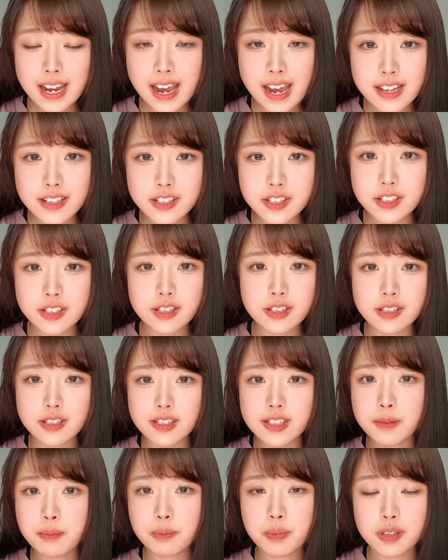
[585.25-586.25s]
answers
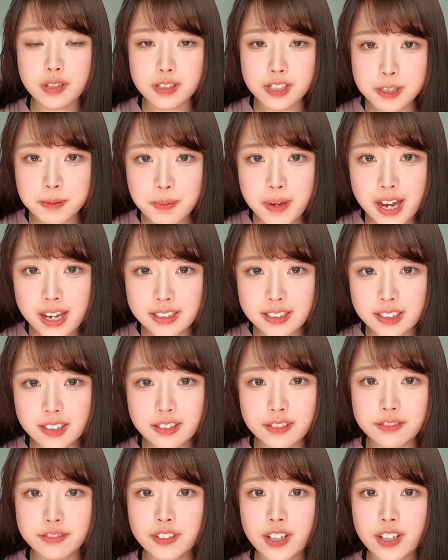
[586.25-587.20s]
and perspectives